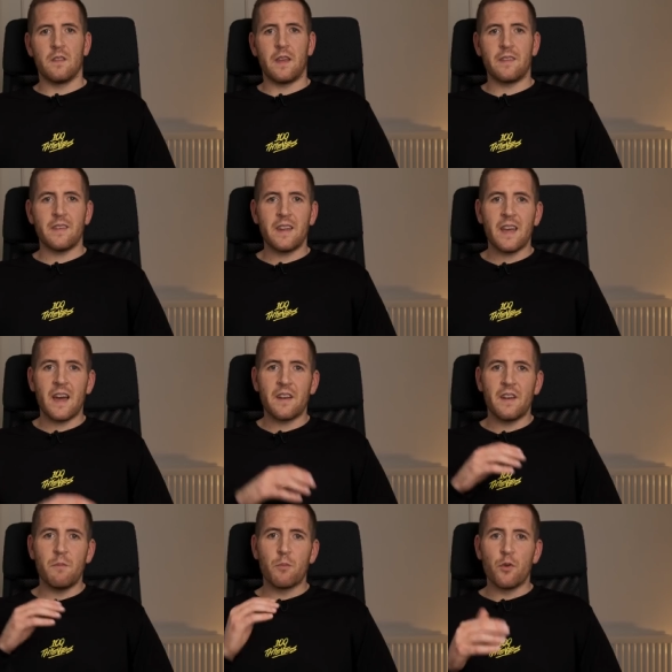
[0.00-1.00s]
They said it had
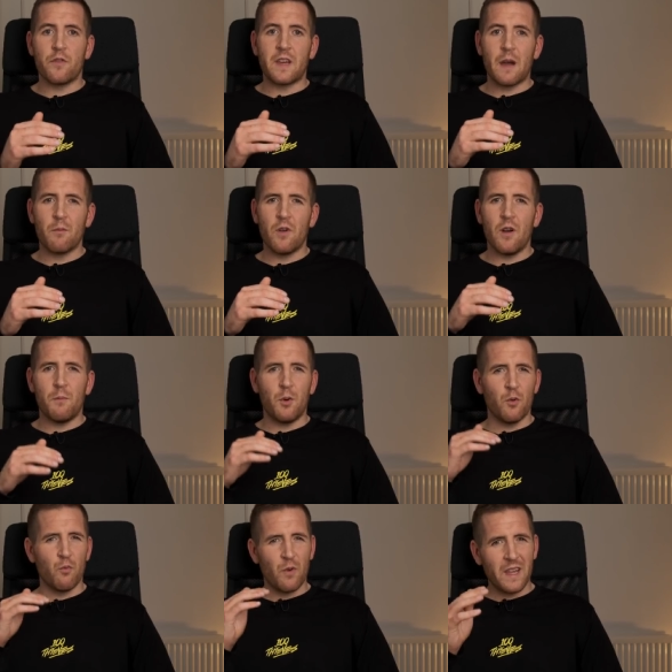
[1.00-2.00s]
an improved camera,
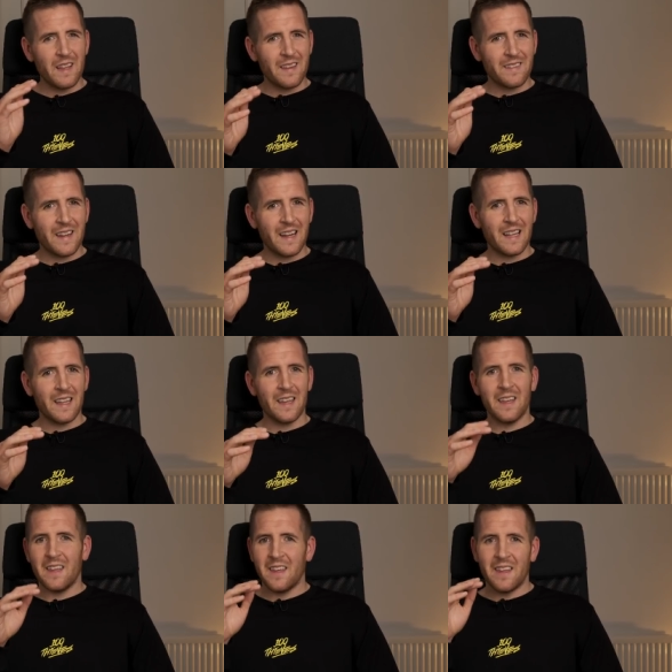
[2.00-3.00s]
but
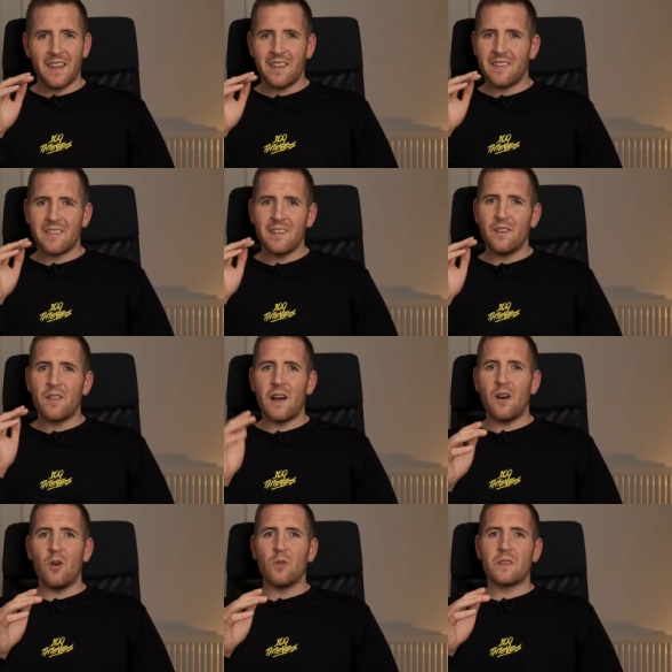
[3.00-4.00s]
realistically, it's still
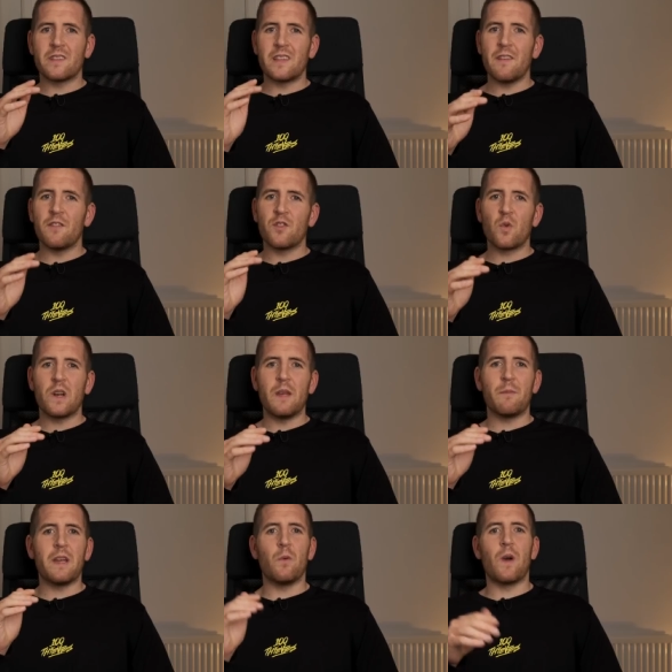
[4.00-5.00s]
that old
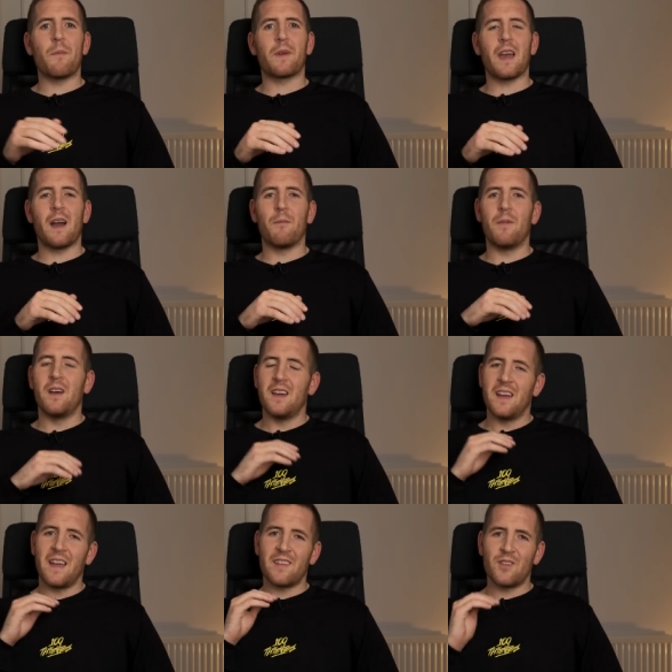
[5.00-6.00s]
720p webcam.
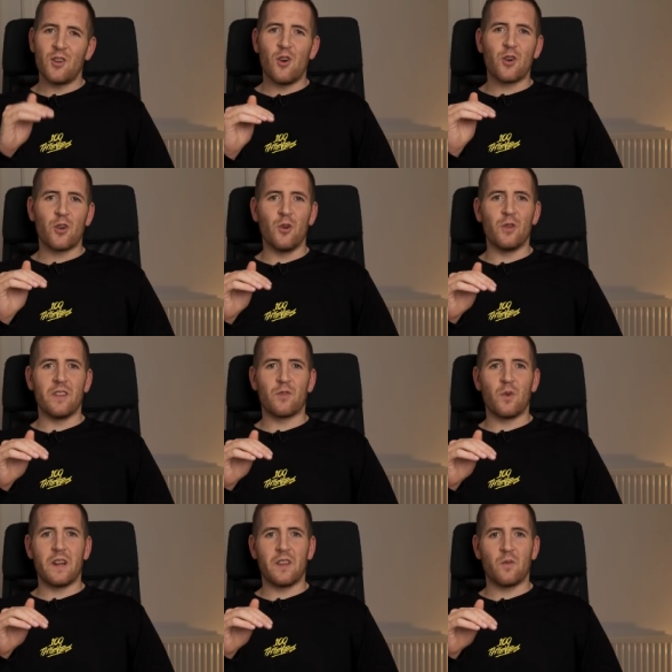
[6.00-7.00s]
It's not cool in
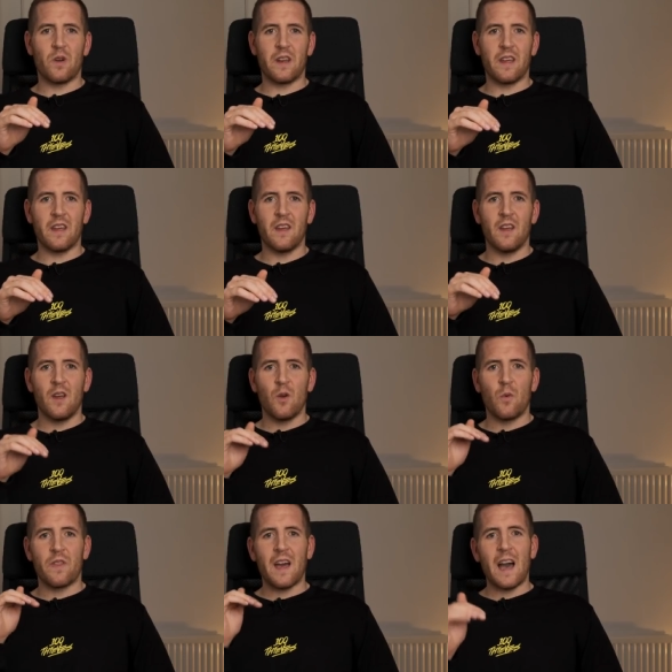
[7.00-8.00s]
2020
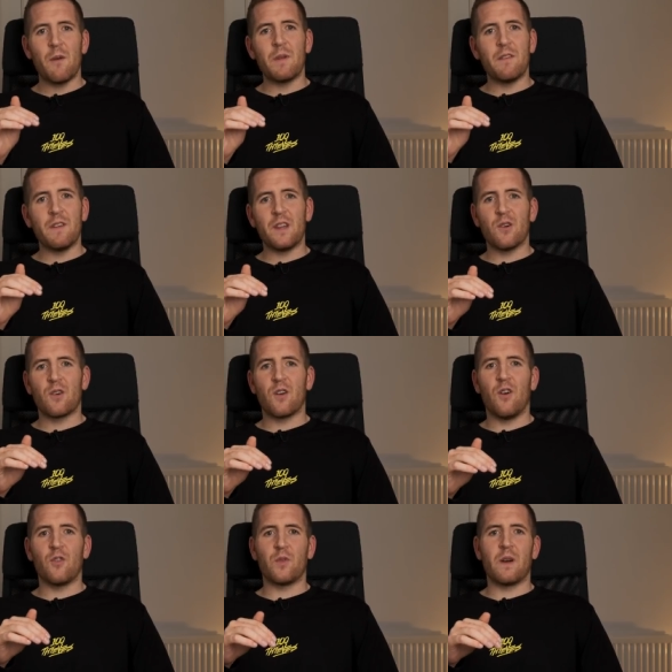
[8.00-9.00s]
with how many video
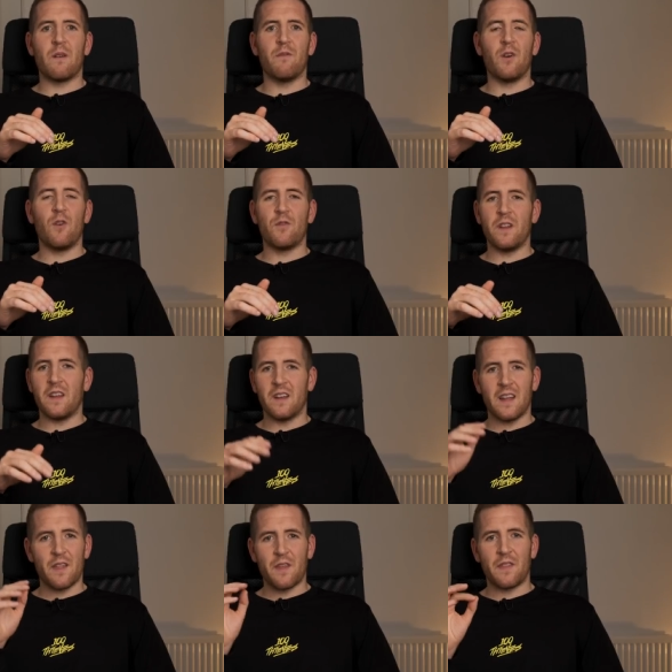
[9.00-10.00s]
calls we're now involved in,
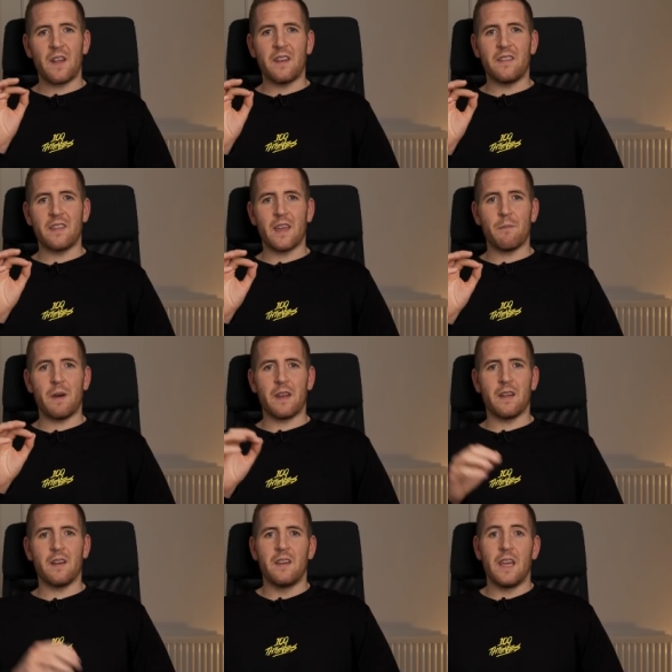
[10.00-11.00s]
I think that needs to get
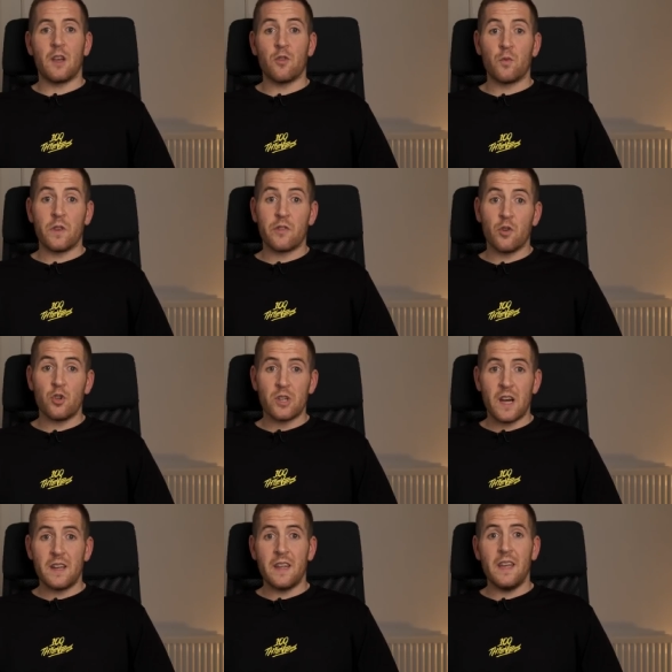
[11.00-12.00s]
better. It comes with Touch
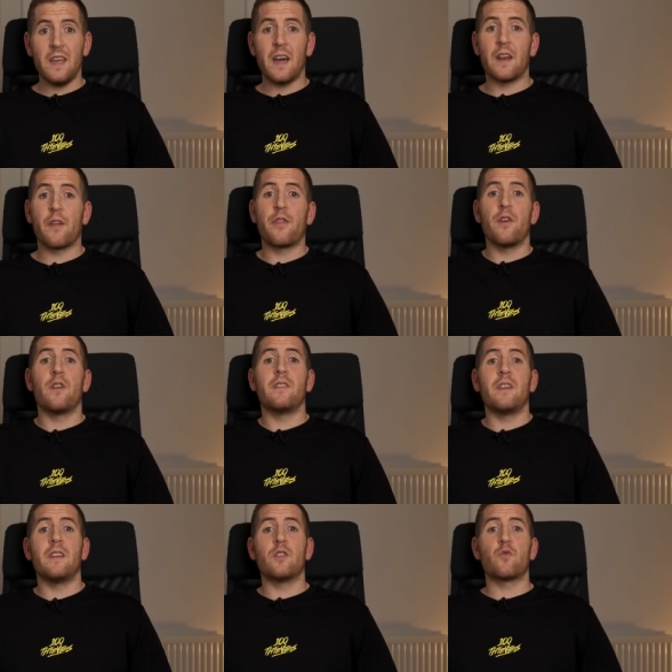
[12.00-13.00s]
ID and a
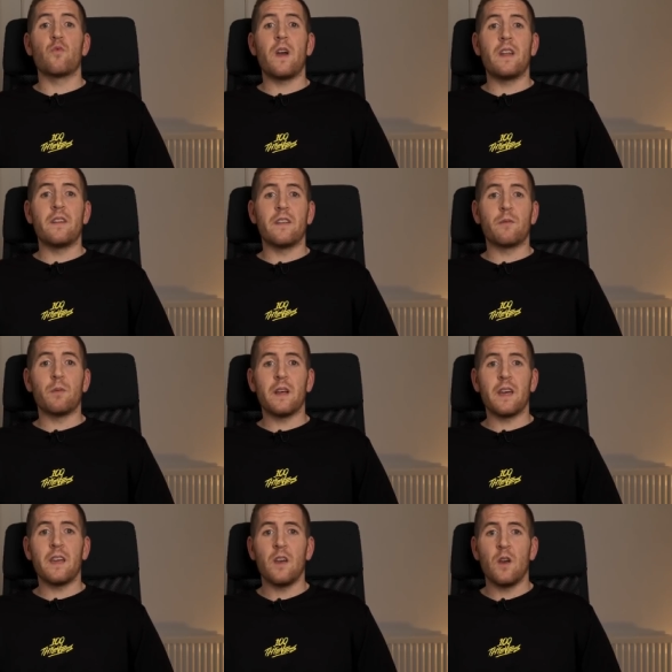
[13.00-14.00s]
13 inch retina display